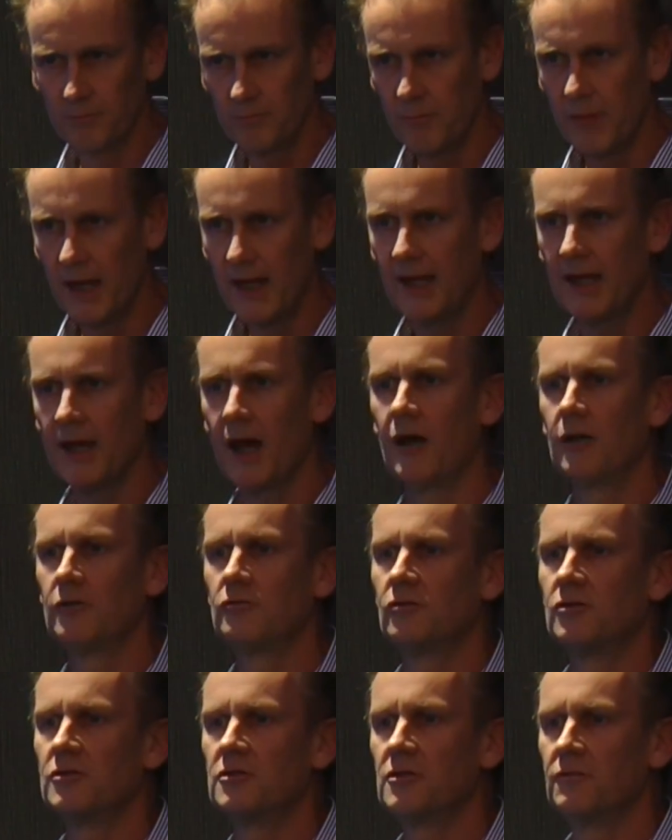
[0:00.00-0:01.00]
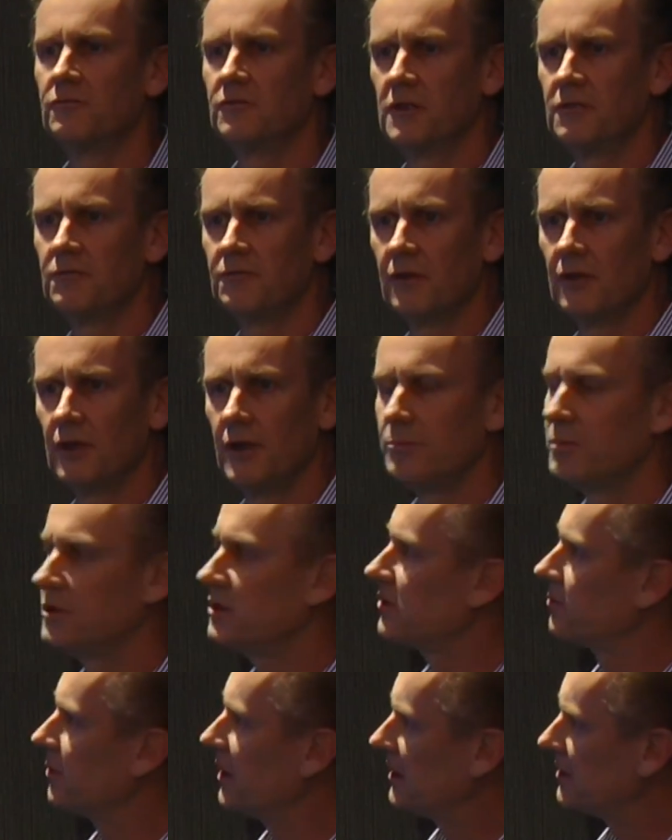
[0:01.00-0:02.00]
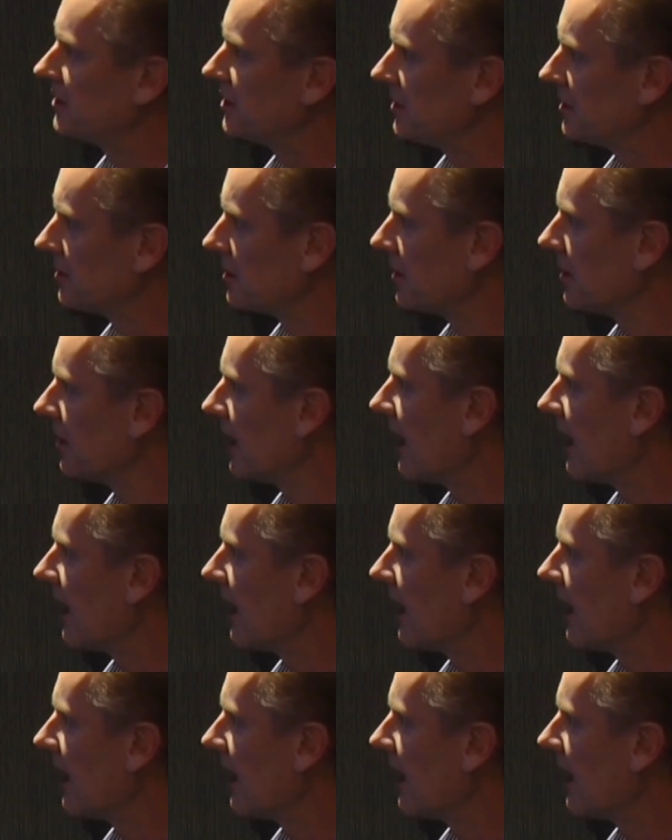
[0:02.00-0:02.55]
many hundreds of different lipid species.